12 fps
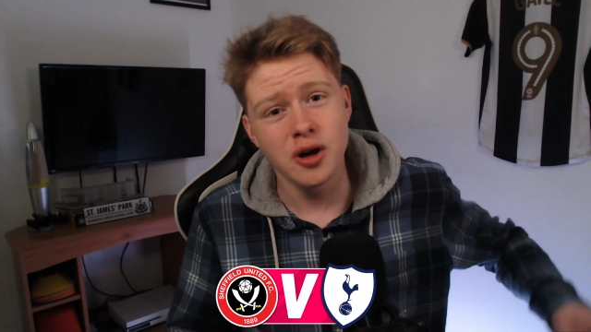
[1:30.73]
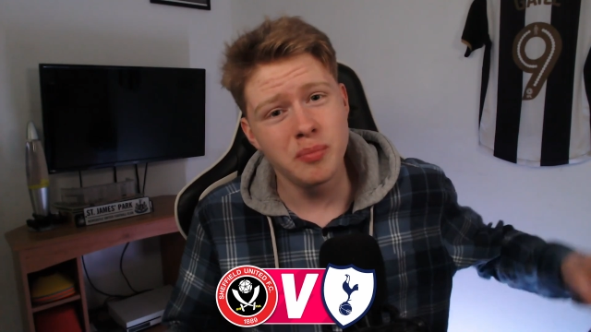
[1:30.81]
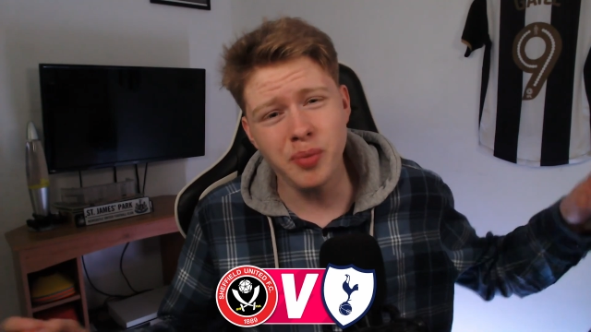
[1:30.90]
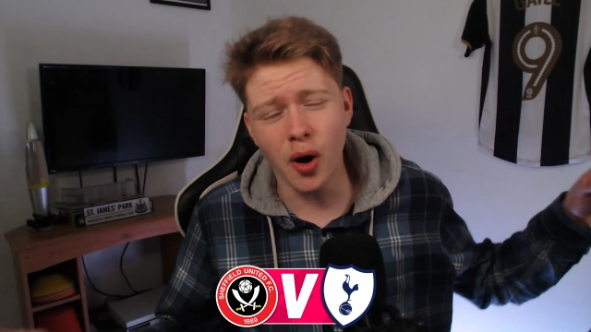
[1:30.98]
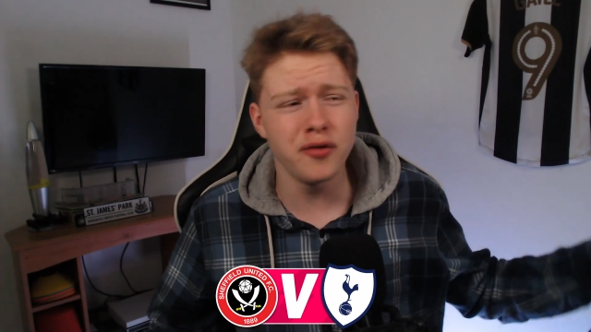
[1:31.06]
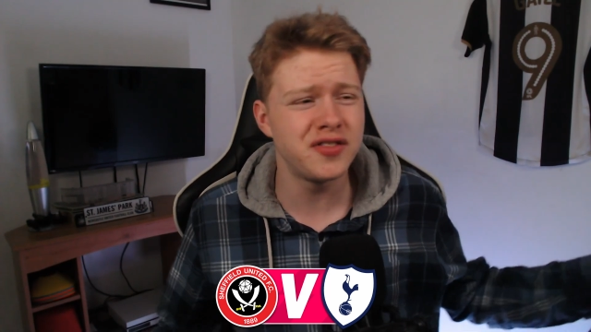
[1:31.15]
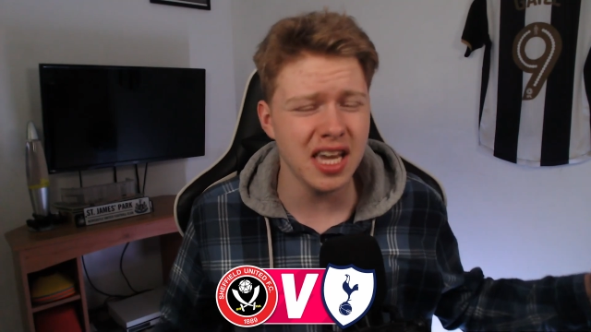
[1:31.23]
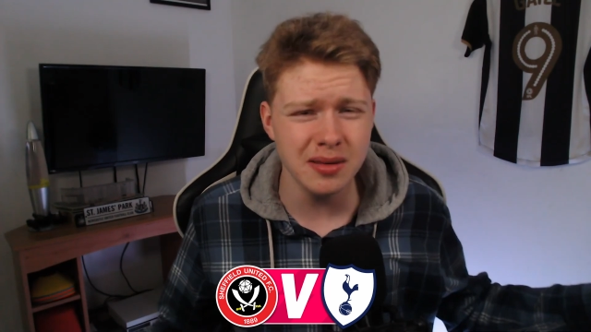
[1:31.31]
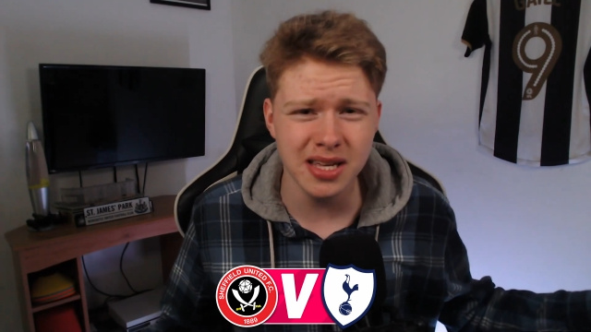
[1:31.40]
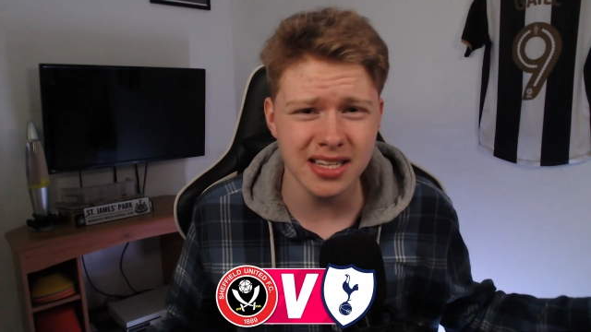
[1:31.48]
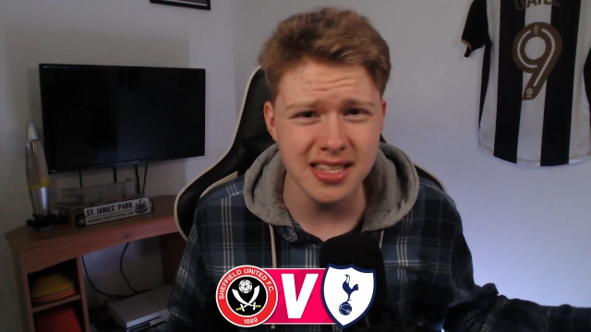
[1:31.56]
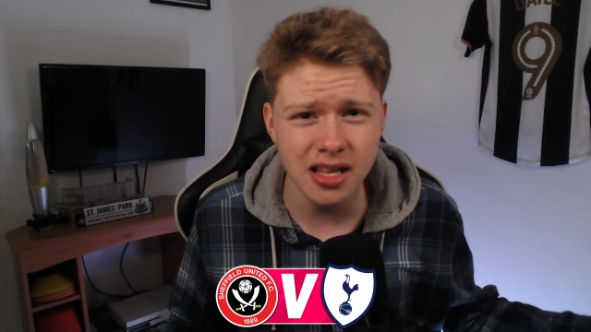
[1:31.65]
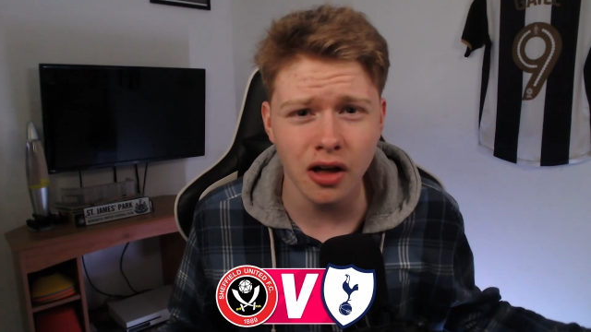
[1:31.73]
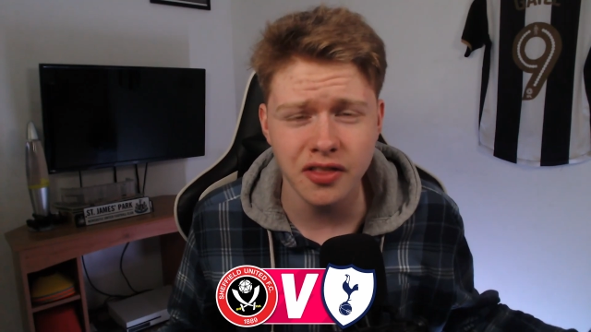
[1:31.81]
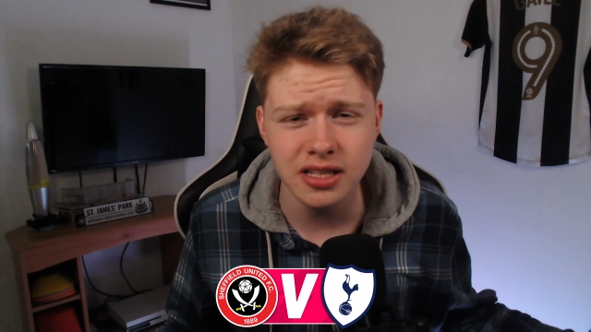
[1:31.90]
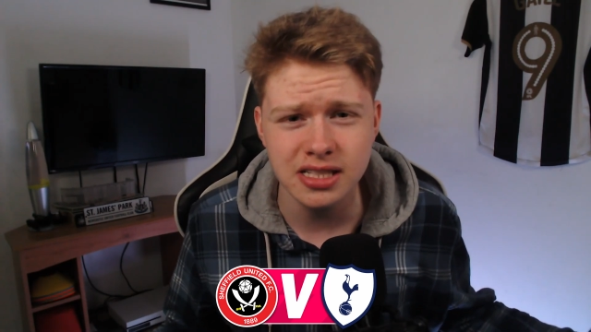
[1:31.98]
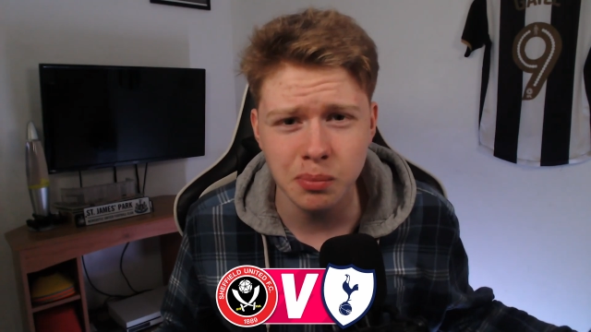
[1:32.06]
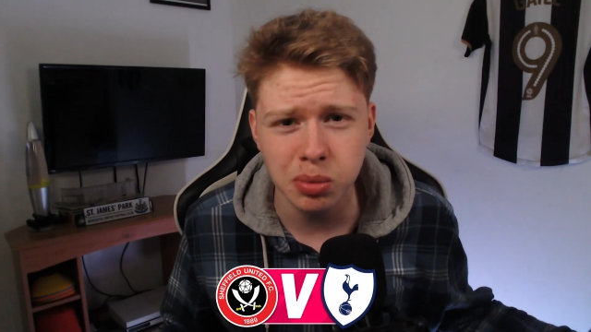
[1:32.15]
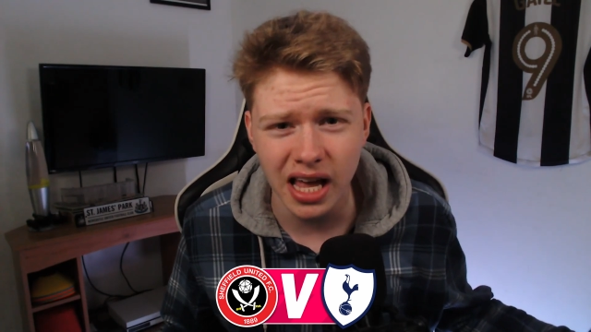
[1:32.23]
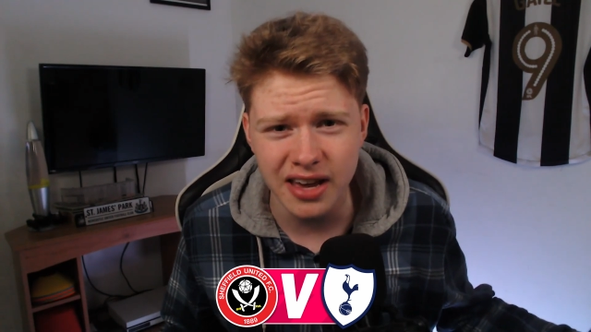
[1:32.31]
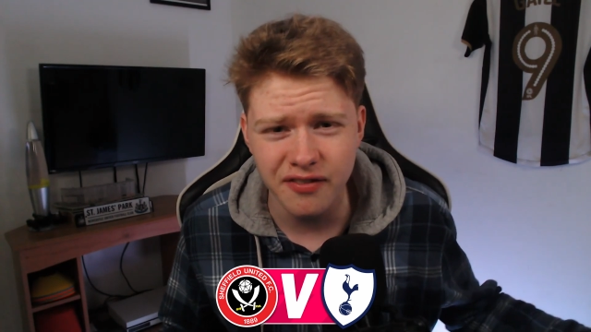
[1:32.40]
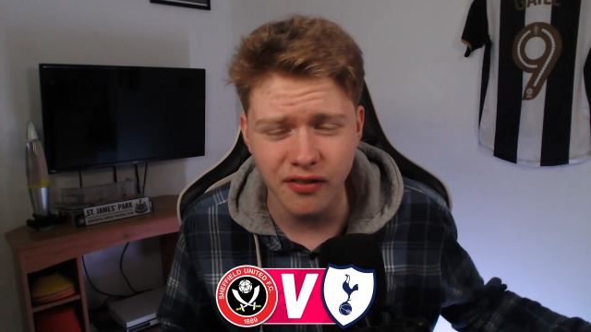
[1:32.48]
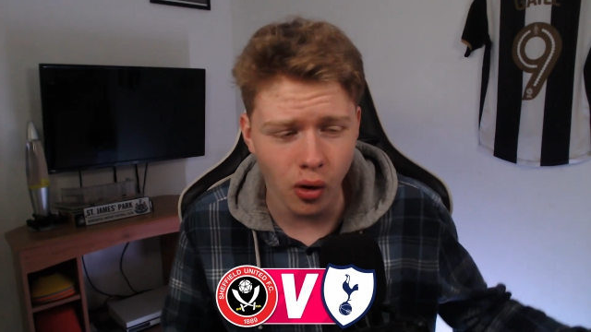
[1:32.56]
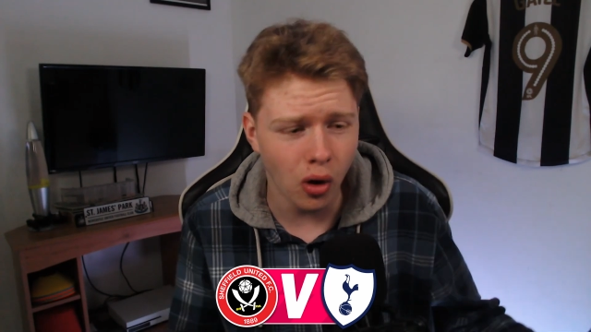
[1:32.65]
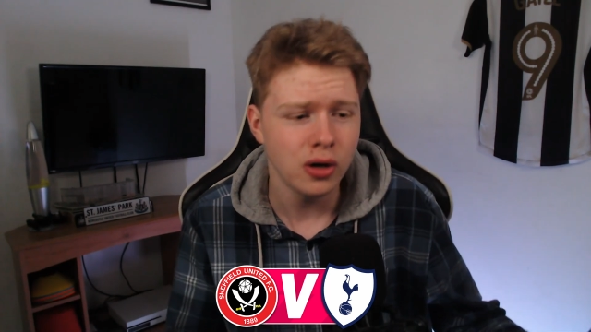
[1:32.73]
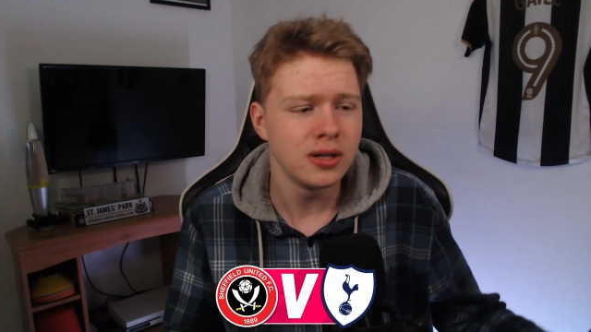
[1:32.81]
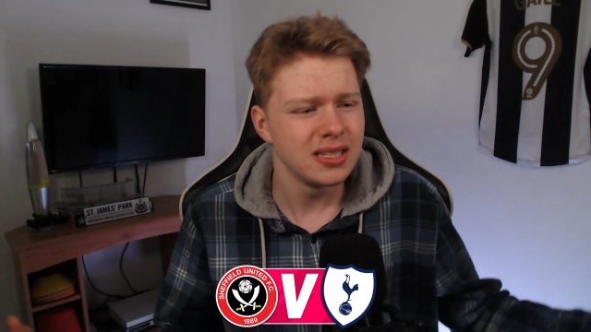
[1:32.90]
Both teams has nothing to play for.